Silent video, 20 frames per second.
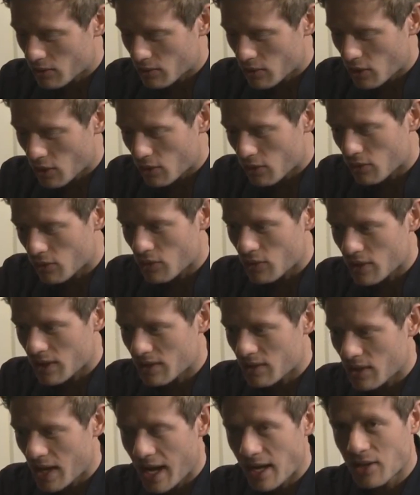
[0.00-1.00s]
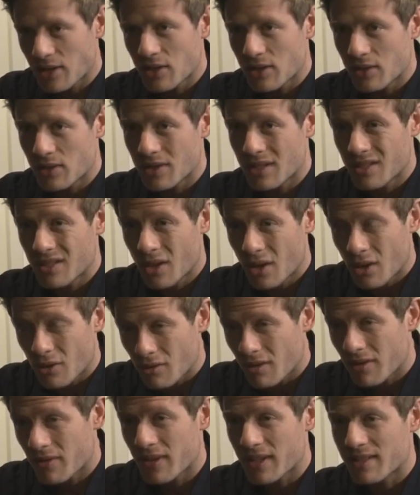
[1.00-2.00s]
go through these actions and these
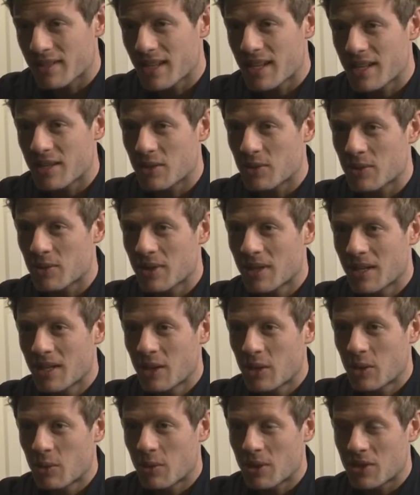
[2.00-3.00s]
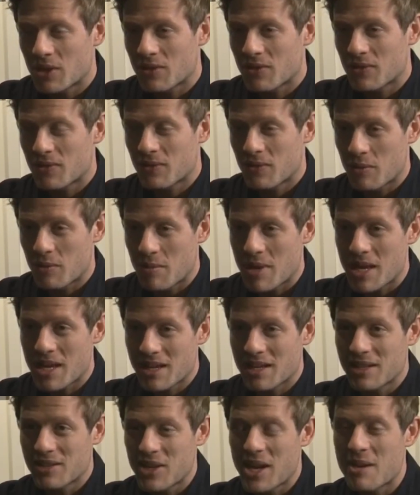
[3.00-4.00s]
horrific scenes, which for
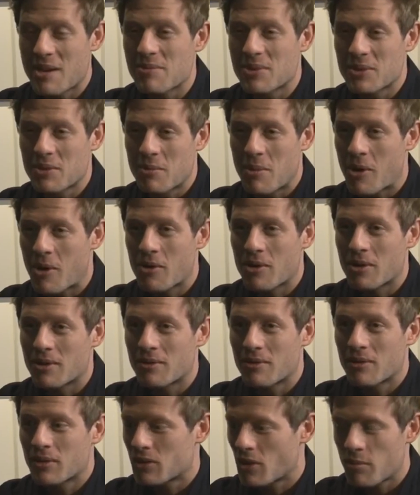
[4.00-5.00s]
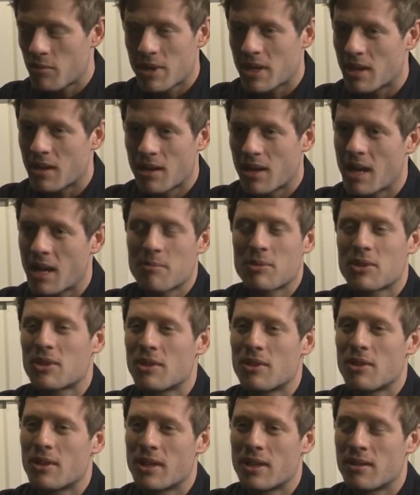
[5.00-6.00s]
me, James, are abhorrent, for Tommy are
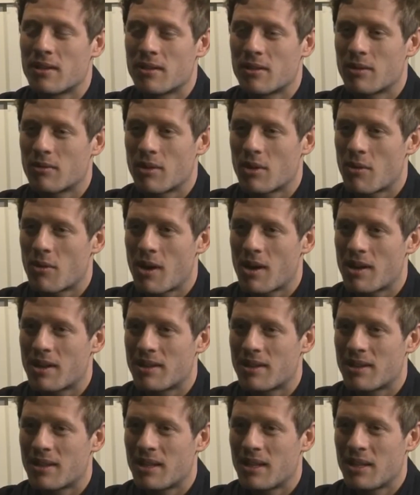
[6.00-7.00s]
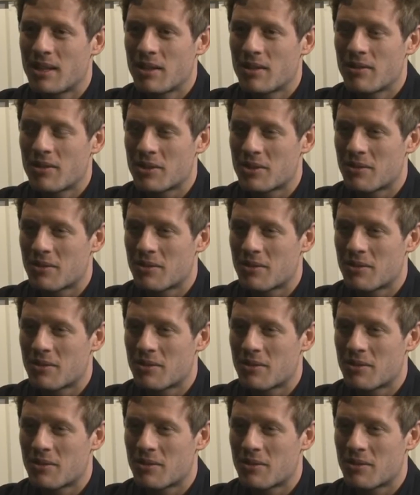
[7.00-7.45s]
absolutely required for